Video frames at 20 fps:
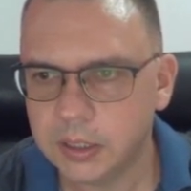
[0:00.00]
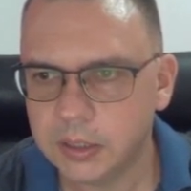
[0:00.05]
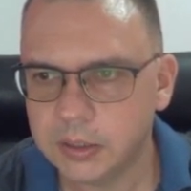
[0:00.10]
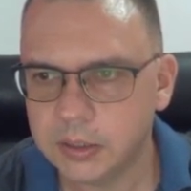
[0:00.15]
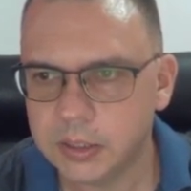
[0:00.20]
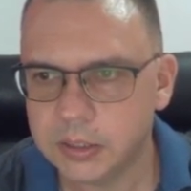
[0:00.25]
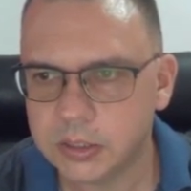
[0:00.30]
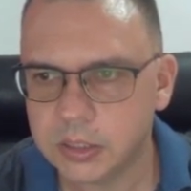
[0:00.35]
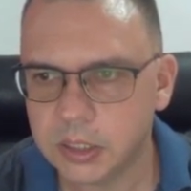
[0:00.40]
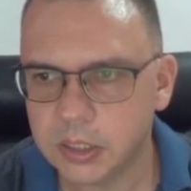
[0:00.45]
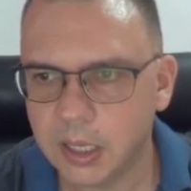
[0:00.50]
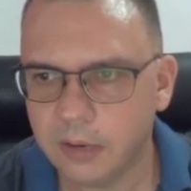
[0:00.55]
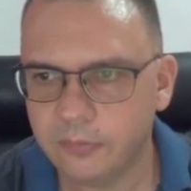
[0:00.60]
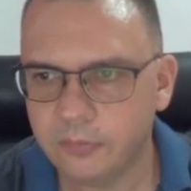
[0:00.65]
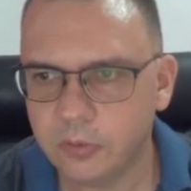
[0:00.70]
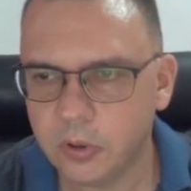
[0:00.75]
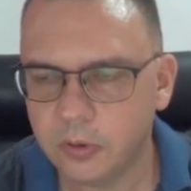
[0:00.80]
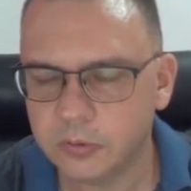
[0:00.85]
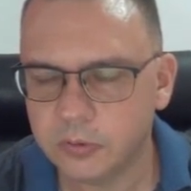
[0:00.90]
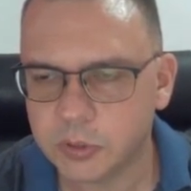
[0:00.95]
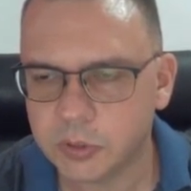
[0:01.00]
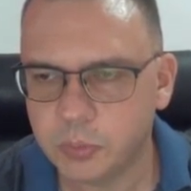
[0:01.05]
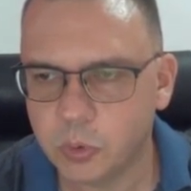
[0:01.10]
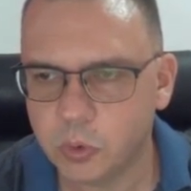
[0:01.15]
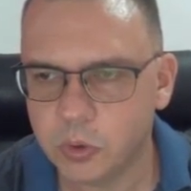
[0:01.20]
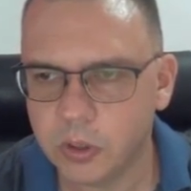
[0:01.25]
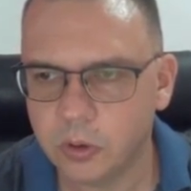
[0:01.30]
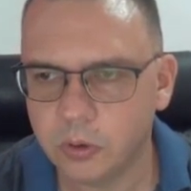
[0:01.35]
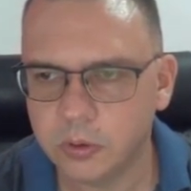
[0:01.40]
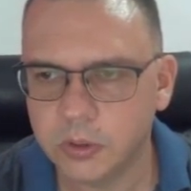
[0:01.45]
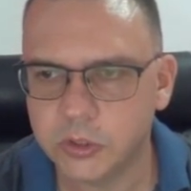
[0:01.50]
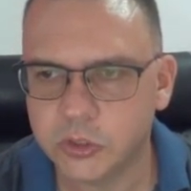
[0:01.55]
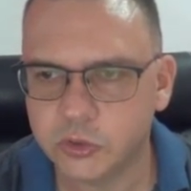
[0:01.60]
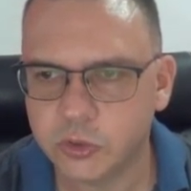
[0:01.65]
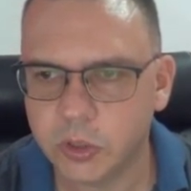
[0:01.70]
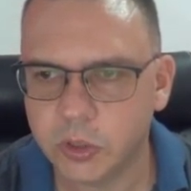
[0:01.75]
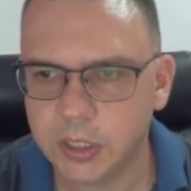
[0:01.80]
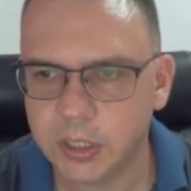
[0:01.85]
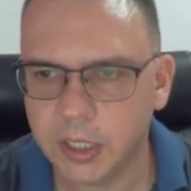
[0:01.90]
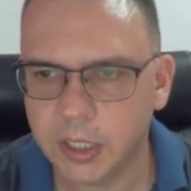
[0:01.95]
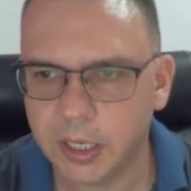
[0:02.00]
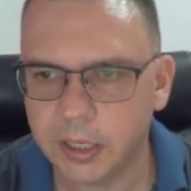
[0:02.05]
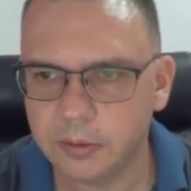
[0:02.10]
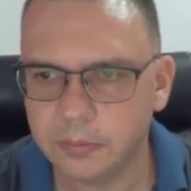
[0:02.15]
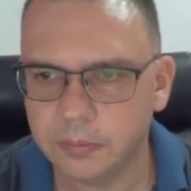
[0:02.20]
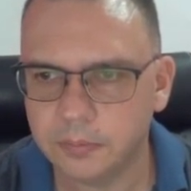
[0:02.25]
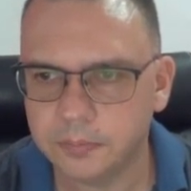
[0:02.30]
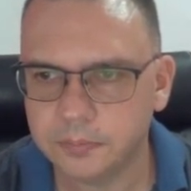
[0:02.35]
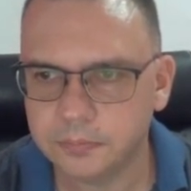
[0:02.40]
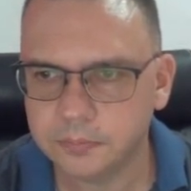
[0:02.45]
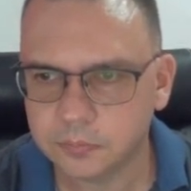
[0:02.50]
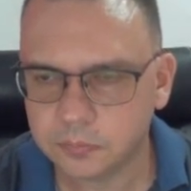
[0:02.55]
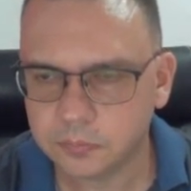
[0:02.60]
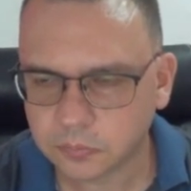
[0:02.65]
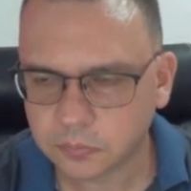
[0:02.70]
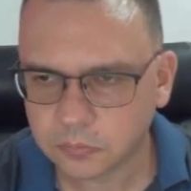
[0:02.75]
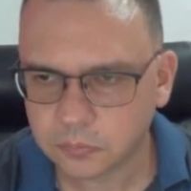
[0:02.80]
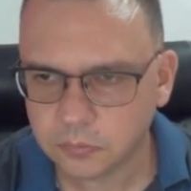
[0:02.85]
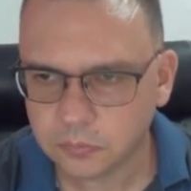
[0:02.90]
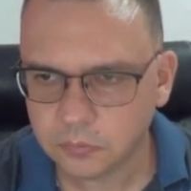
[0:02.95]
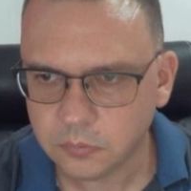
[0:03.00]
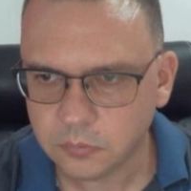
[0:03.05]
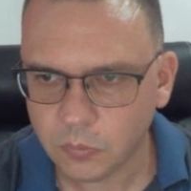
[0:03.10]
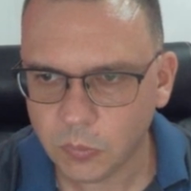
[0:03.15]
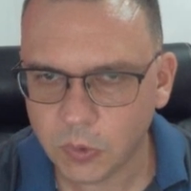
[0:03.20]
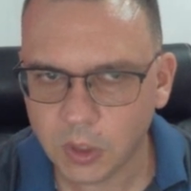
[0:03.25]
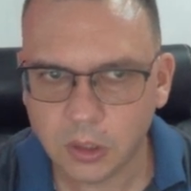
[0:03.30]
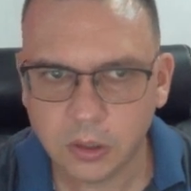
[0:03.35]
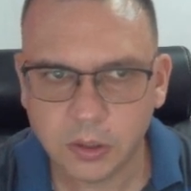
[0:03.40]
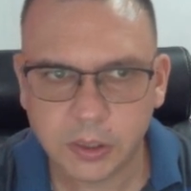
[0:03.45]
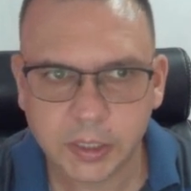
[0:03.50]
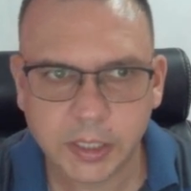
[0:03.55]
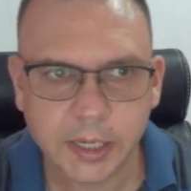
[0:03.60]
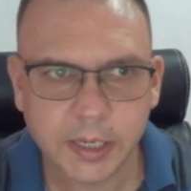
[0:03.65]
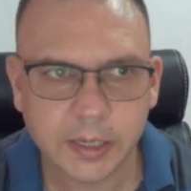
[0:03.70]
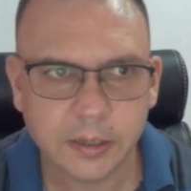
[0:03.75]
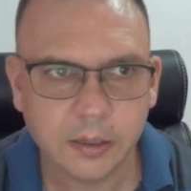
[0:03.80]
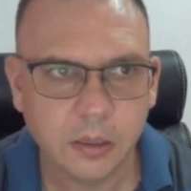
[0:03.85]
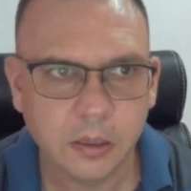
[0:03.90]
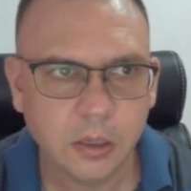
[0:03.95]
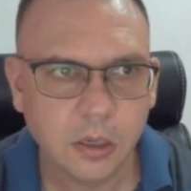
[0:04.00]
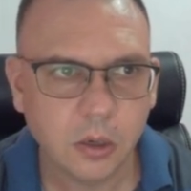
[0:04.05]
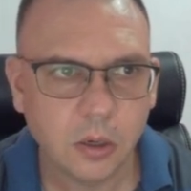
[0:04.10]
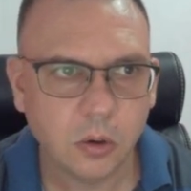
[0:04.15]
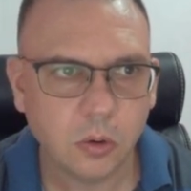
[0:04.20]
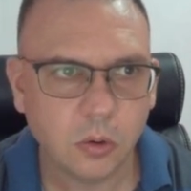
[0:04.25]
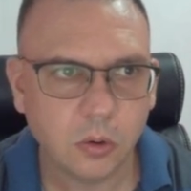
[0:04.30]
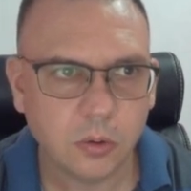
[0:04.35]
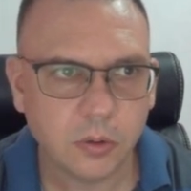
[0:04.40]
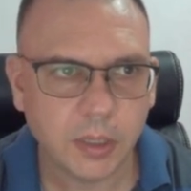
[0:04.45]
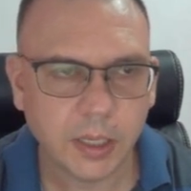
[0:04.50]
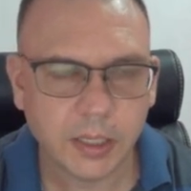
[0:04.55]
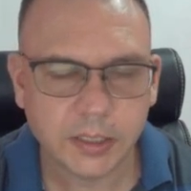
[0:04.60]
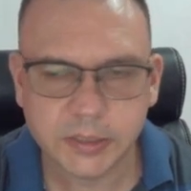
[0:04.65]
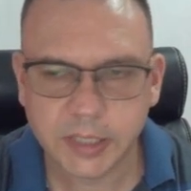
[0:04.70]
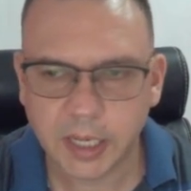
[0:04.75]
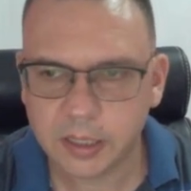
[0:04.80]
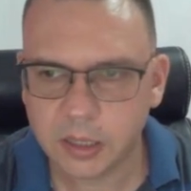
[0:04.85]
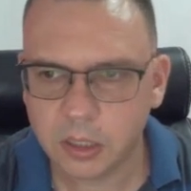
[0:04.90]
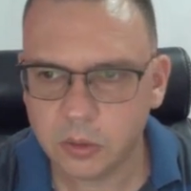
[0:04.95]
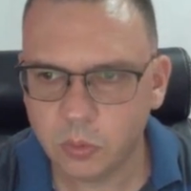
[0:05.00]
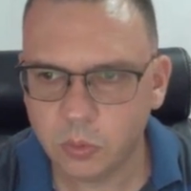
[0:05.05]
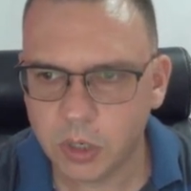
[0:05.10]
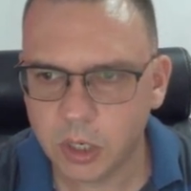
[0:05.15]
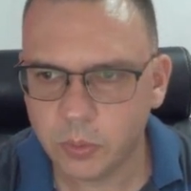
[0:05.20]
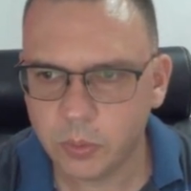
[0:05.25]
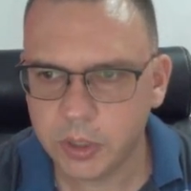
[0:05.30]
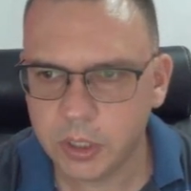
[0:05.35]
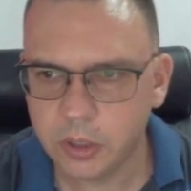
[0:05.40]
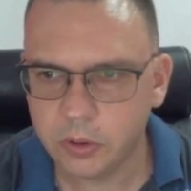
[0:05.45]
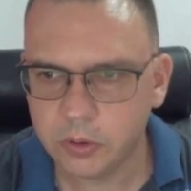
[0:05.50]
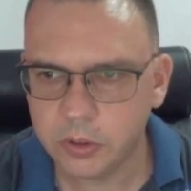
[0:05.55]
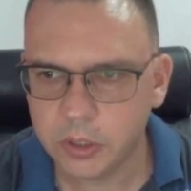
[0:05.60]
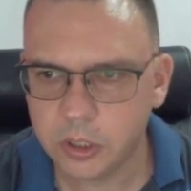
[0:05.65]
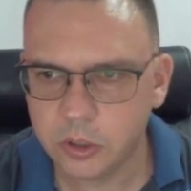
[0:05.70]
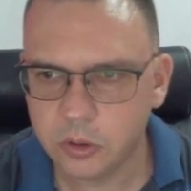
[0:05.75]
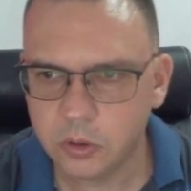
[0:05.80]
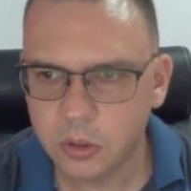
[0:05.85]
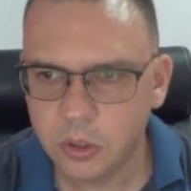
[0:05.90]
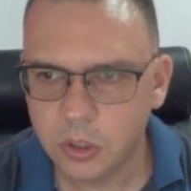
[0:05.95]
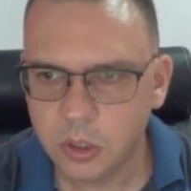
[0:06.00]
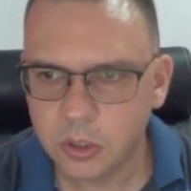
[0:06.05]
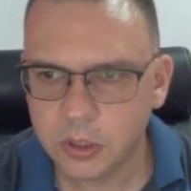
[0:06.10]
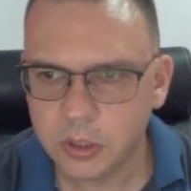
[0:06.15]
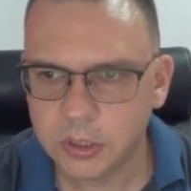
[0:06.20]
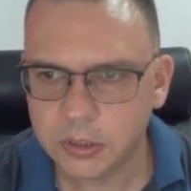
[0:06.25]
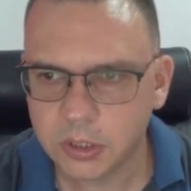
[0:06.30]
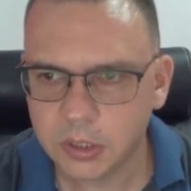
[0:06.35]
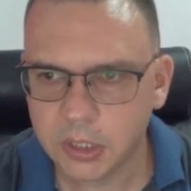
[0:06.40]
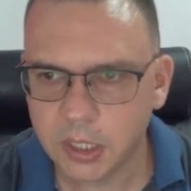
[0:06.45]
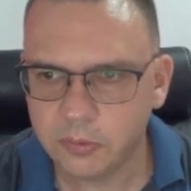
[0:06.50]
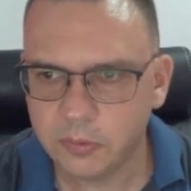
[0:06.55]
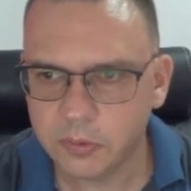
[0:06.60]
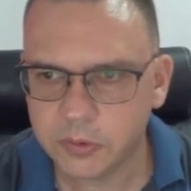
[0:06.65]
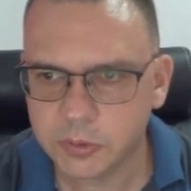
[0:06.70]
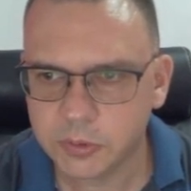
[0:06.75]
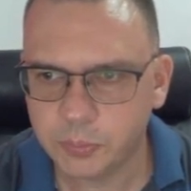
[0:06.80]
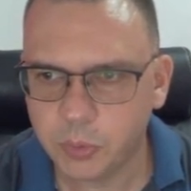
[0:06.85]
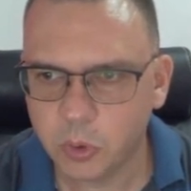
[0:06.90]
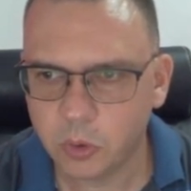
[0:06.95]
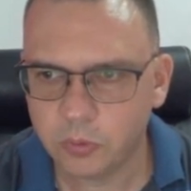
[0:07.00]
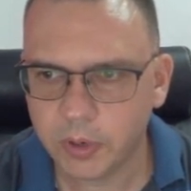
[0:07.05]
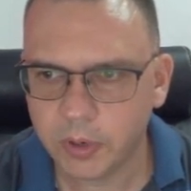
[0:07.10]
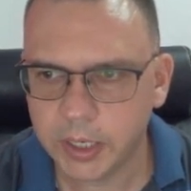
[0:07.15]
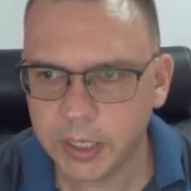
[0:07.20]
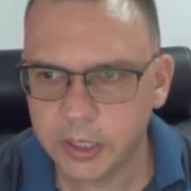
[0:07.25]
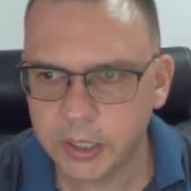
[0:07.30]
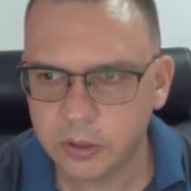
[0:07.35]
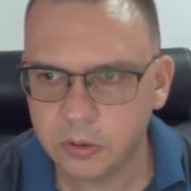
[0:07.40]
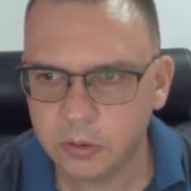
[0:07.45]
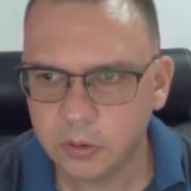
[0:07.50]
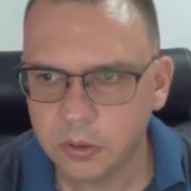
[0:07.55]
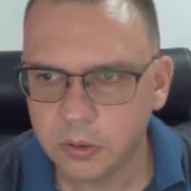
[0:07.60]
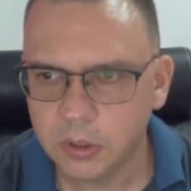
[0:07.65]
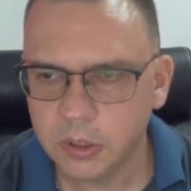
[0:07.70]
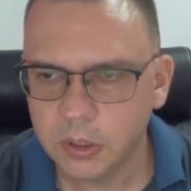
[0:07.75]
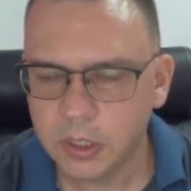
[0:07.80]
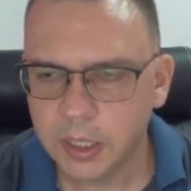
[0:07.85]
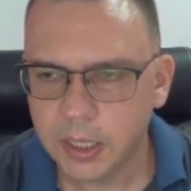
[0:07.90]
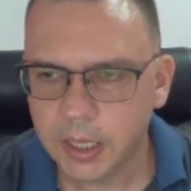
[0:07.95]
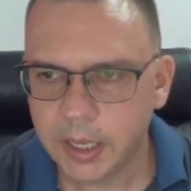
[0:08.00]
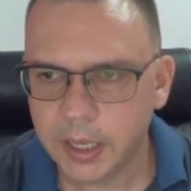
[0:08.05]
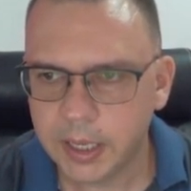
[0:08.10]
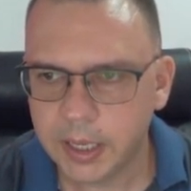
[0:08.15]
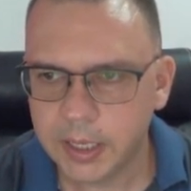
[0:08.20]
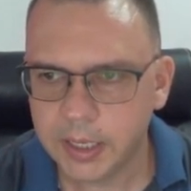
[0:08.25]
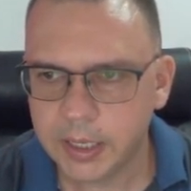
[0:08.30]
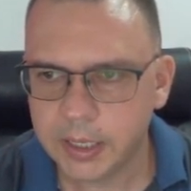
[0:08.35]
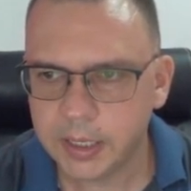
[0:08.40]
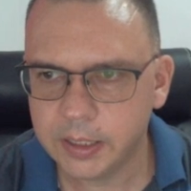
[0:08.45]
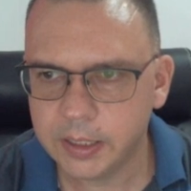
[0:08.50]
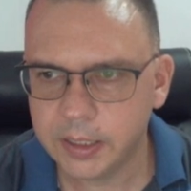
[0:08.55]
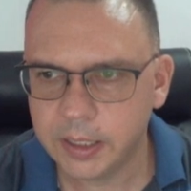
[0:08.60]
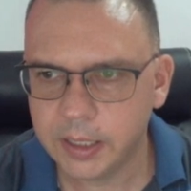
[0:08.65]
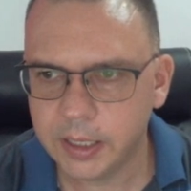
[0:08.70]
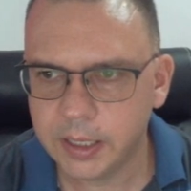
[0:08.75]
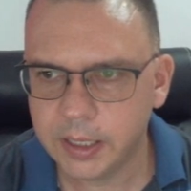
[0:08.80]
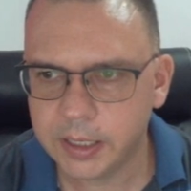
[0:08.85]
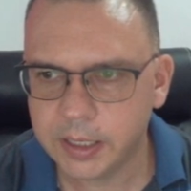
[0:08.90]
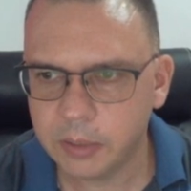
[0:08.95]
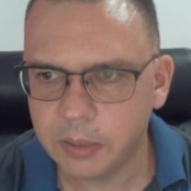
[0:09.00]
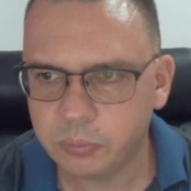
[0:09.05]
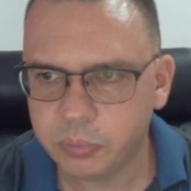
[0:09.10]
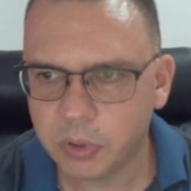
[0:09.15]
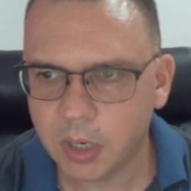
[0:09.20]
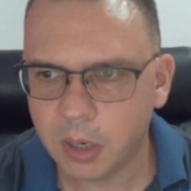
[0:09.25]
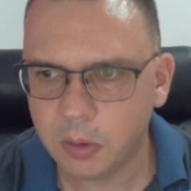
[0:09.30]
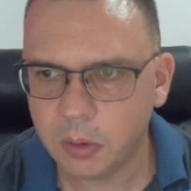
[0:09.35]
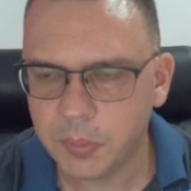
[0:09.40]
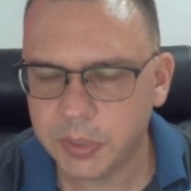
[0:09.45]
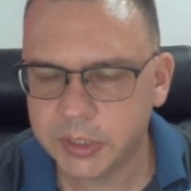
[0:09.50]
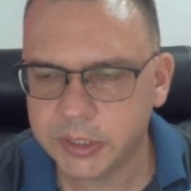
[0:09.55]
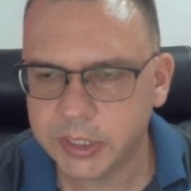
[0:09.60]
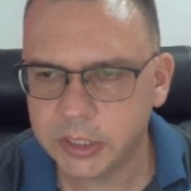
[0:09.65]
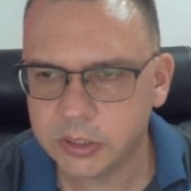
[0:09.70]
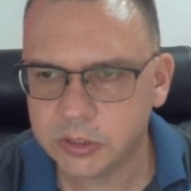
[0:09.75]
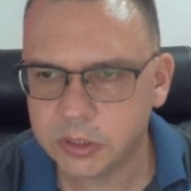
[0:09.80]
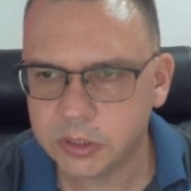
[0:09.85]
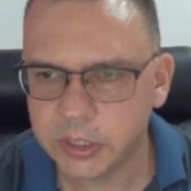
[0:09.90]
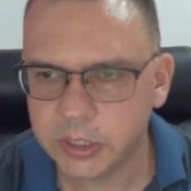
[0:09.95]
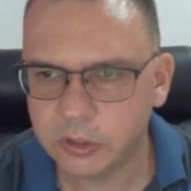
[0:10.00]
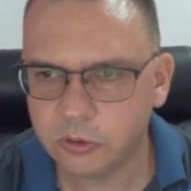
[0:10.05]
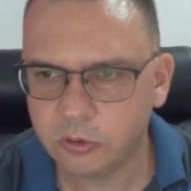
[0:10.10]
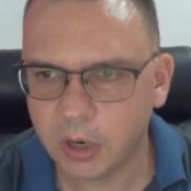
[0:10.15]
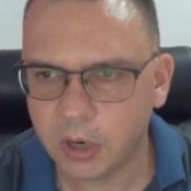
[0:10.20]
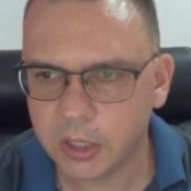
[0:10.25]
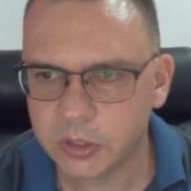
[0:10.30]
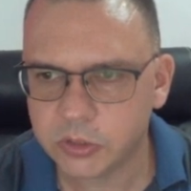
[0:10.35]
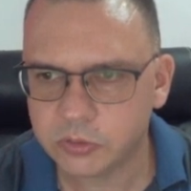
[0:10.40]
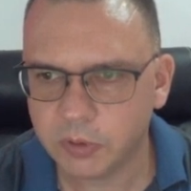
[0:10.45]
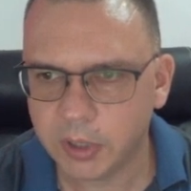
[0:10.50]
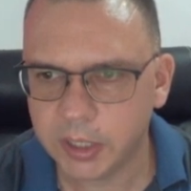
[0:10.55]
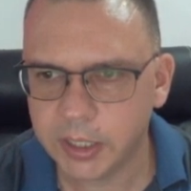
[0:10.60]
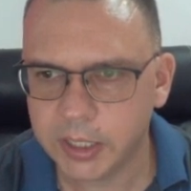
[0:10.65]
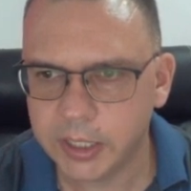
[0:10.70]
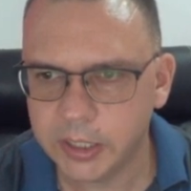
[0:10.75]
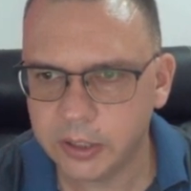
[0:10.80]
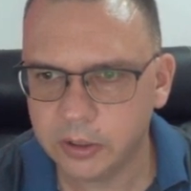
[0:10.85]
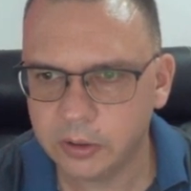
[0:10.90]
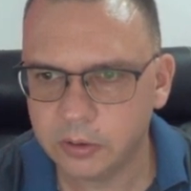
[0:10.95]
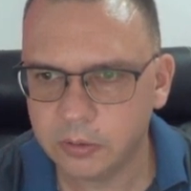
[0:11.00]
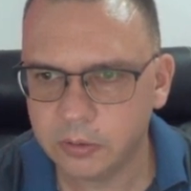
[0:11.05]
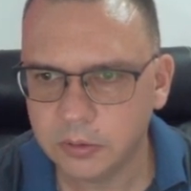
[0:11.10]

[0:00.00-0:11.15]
this level of support here on this trend line. Okay, now exactly where, we don't know. There's a level of support right here, and it could potentially cross right here.